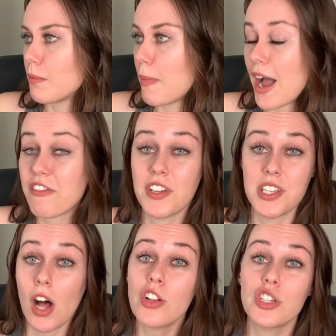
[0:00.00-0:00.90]
My
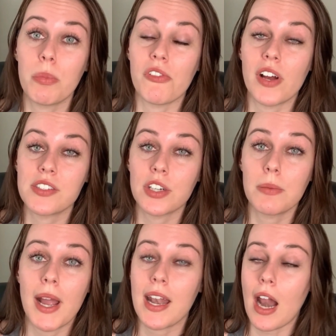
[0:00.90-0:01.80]
physiology
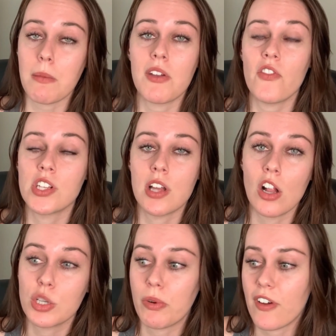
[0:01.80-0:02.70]
professor, my anatomy and
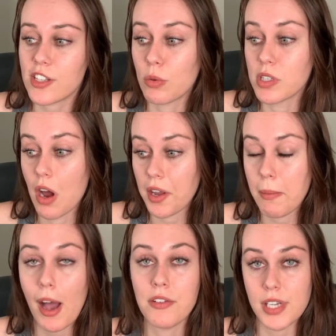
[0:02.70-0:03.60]
physiology professor, was talking
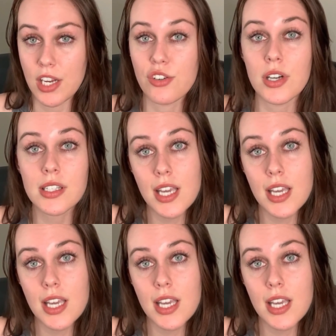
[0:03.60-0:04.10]
about how dangerous